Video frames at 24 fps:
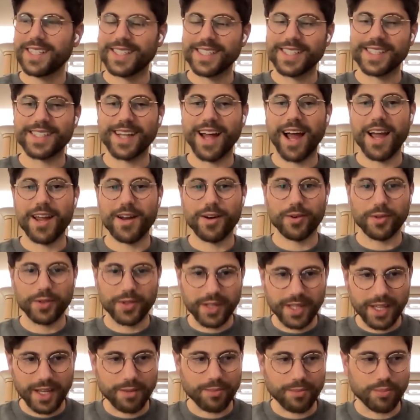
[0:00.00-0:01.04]
desire
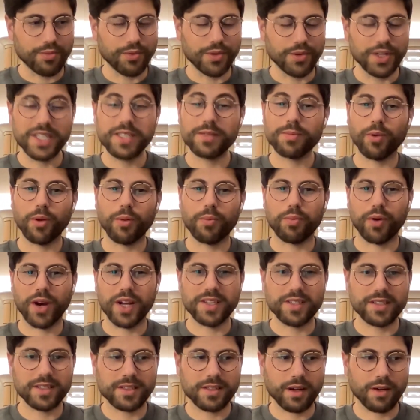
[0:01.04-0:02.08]
to get reasonable
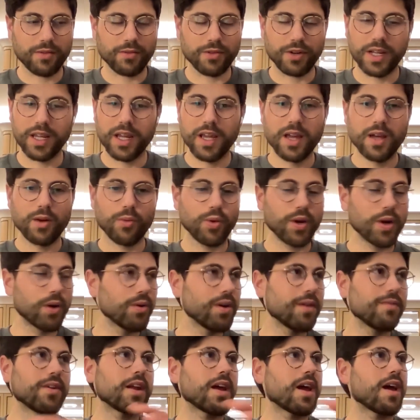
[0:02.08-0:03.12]
price discovery we
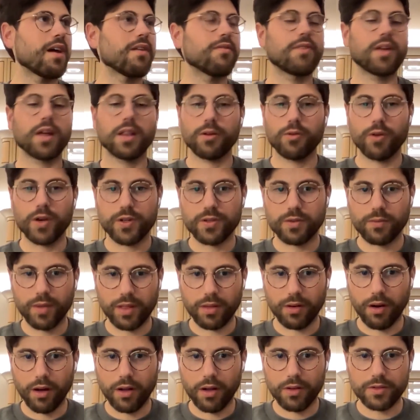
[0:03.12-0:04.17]
don't even have valuation
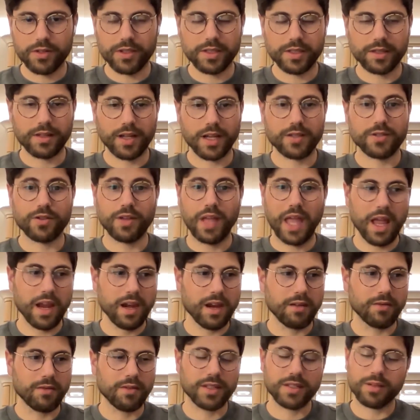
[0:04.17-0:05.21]
methodologies attached to
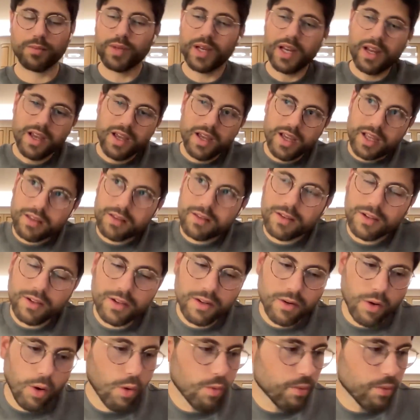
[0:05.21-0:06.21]
any of this i mean it took